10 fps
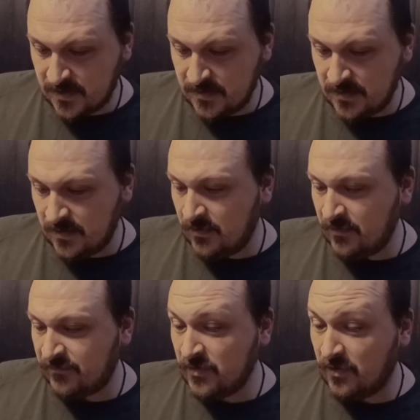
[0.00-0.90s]
I've
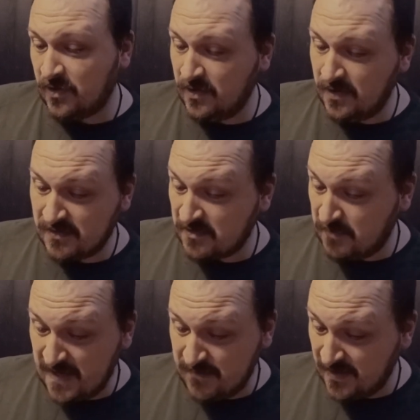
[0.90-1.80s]
not heard of the
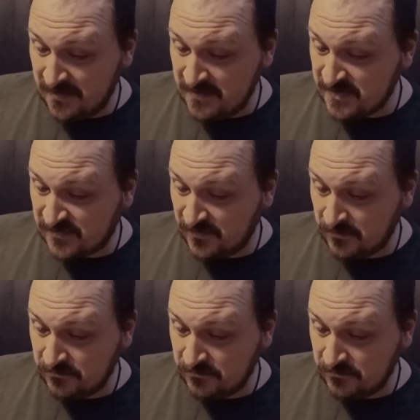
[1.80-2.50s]
people in this film.